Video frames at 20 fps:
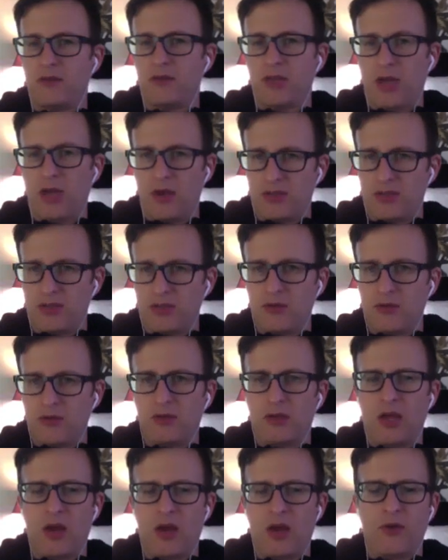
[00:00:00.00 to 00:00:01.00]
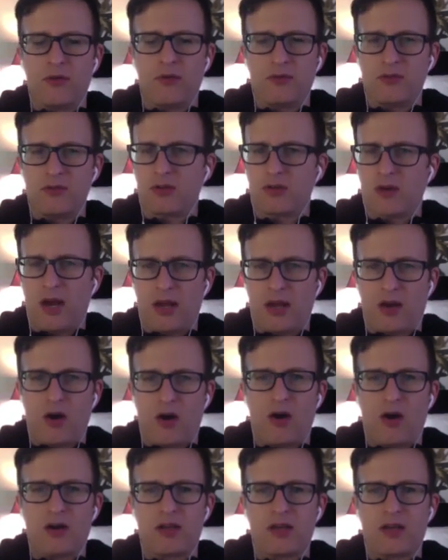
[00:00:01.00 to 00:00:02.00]
student loans, credit
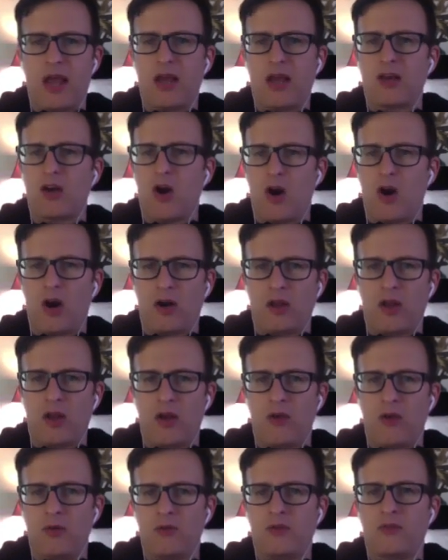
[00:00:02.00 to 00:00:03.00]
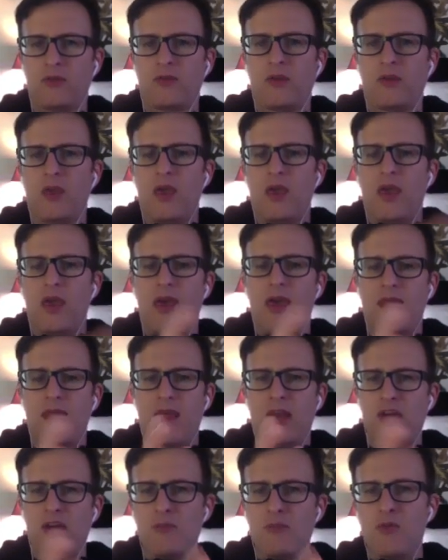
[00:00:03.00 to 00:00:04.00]
card debt, car loans, and
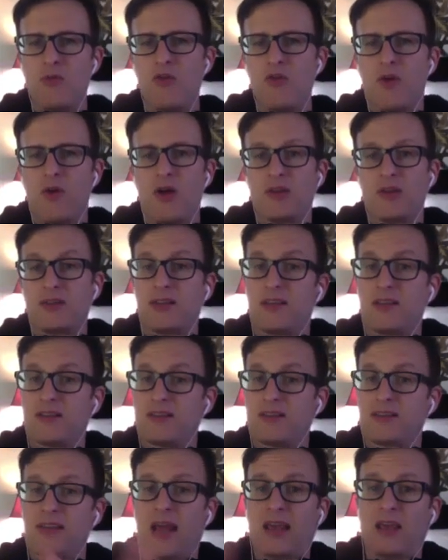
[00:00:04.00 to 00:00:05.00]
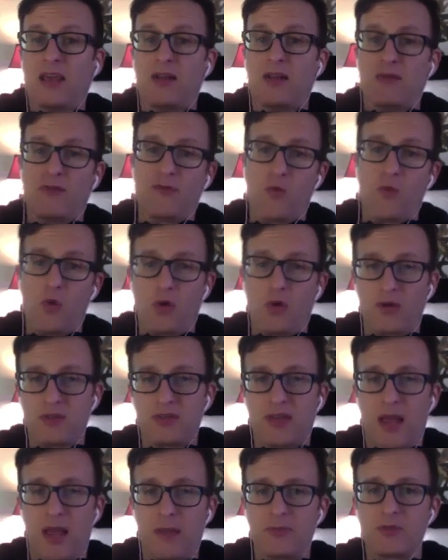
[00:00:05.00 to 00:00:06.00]
then you move on to the second 4
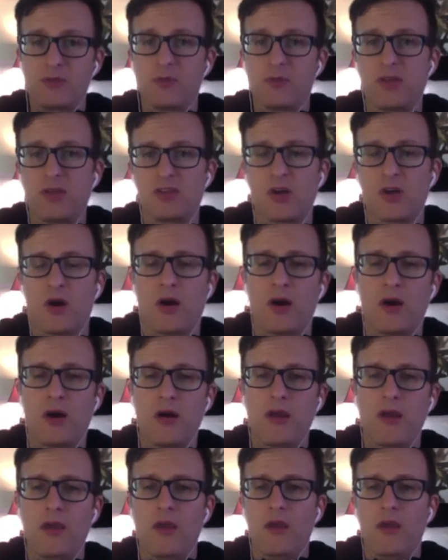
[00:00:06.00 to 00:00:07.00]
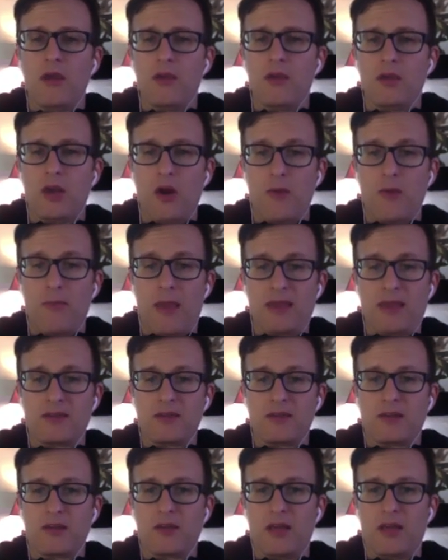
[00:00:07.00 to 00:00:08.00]
steps, which are,
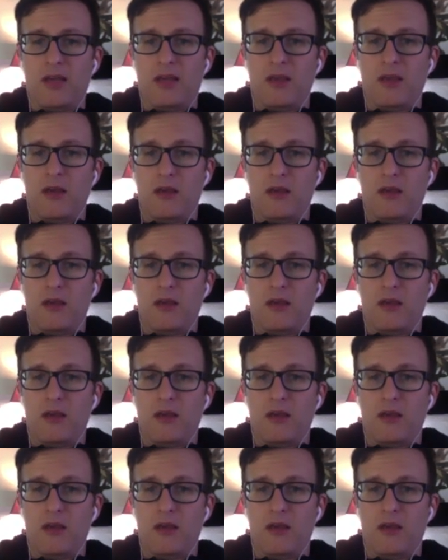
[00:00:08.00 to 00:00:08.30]
basically